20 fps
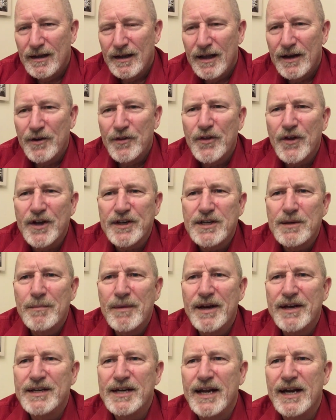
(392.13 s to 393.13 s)
And a thought to
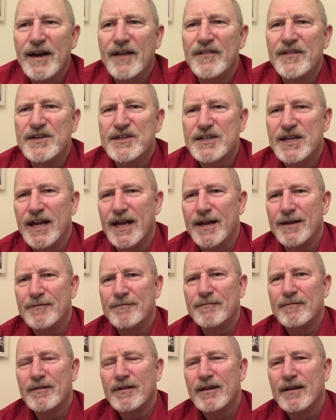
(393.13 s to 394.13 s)
meditate on this day:
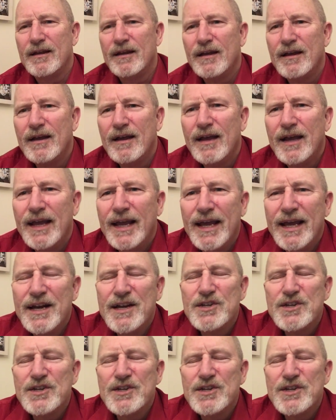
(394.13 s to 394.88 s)
it